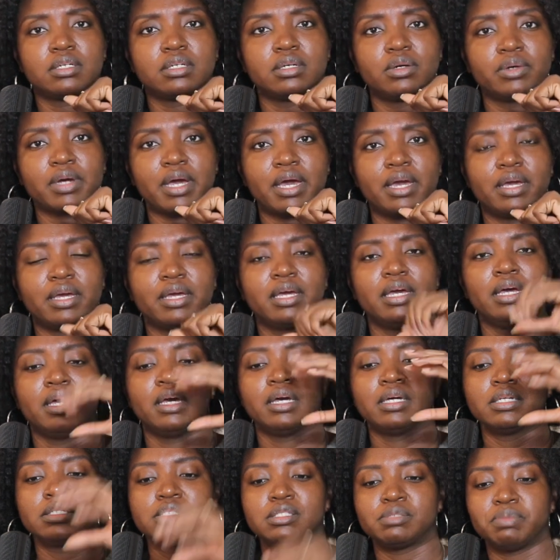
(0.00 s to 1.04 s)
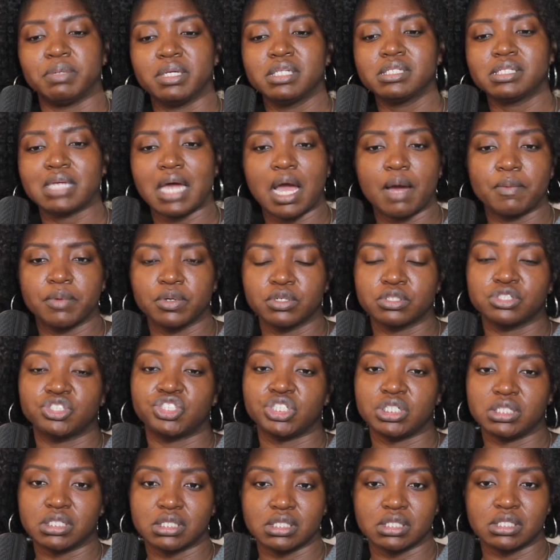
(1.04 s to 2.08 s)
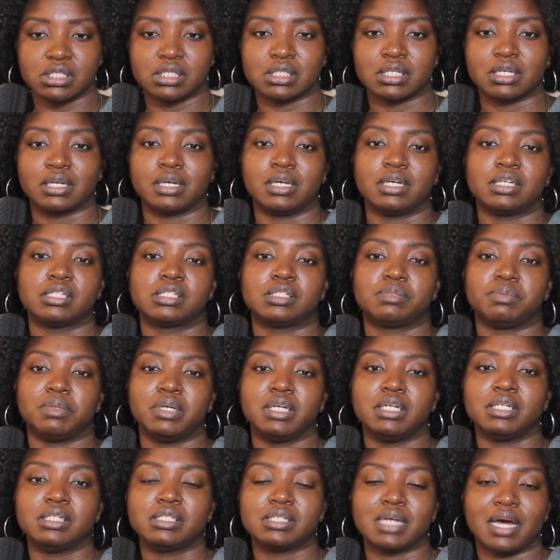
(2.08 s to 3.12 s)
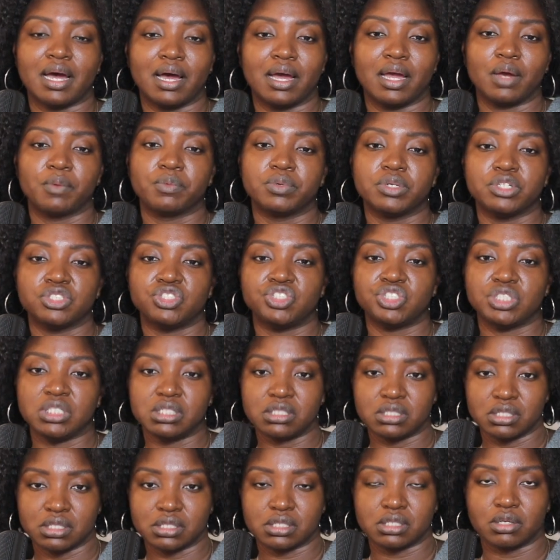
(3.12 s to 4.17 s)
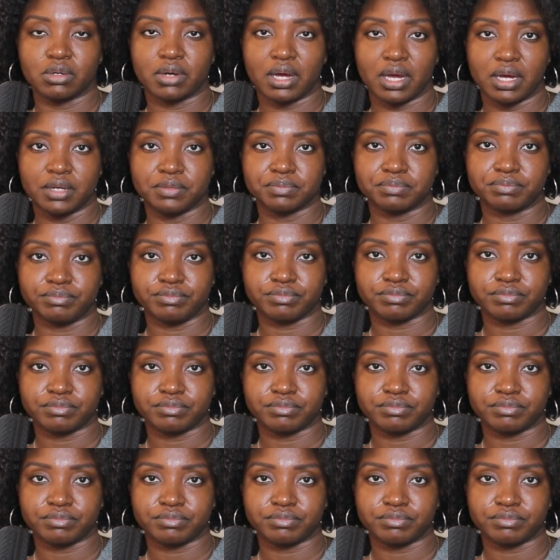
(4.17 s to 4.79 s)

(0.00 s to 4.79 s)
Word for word: Okay? Spend time with Jesus. Spend time with Jesus. Okay?